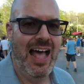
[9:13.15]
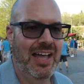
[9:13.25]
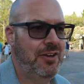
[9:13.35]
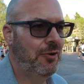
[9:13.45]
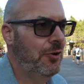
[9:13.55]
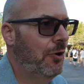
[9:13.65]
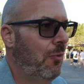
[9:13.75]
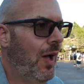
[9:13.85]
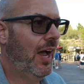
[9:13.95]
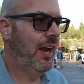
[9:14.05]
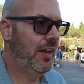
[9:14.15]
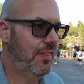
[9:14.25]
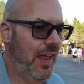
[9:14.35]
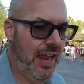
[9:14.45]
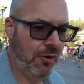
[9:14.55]
I don't know why
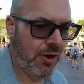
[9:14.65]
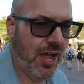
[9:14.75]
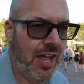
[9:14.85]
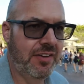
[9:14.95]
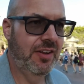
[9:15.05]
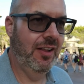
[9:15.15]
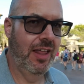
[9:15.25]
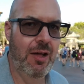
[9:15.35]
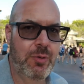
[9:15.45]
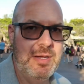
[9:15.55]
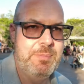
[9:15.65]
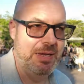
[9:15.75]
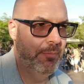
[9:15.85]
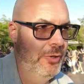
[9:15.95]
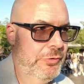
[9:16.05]
they are not allowing
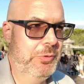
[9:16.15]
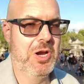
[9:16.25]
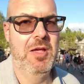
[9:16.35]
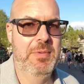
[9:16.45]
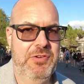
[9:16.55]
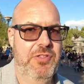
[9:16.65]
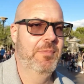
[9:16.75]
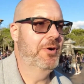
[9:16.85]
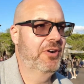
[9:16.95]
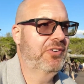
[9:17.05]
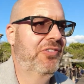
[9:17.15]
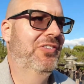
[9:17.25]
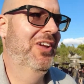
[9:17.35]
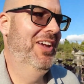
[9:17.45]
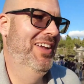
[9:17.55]
people to come into the parks.
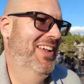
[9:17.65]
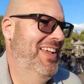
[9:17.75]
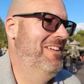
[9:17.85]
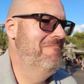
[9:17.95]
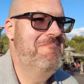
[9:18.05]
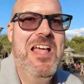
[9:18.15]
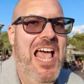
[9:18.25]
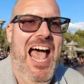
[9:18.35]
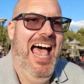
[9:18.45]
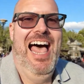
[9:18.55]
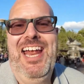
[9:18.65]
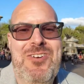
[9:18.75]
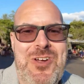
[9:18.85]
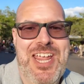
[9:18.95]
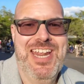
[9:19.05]
I
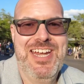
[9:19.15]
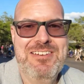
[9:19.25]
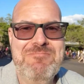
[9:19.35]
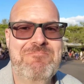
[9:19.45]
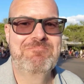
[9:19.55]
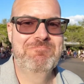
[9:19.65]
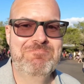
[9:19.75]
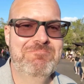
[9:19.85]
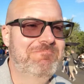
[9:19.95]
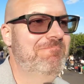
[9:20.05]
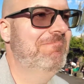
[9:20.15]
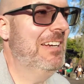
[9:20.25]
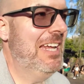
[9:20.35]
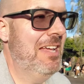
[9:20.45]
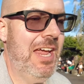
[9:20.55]
don't get it.
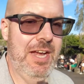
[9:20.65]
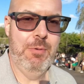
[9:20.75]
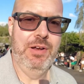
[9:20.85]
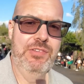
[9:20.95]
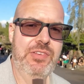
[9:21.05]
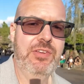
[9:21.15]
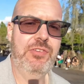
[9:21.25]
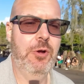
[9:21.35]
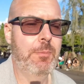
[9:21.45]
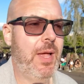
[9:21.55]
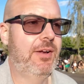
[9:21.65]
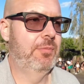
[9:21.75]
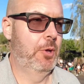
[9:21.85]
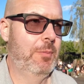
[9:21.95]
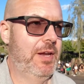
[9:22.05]
Anyways, soapbox
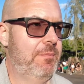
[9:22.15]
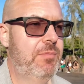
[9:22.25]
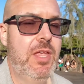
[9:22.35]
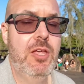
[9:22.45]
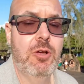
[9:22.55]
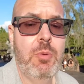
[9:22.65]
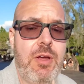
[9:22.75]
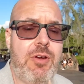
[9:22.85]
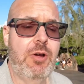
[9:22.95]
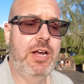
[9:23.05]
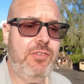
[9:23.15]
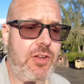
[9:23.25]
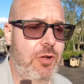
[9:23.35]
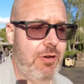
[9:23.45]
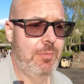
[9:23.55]
moment. We are going to
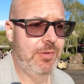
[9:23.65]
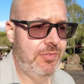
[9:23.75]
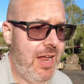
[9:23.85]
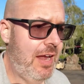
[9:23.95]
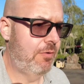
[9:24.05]
go grab a snack.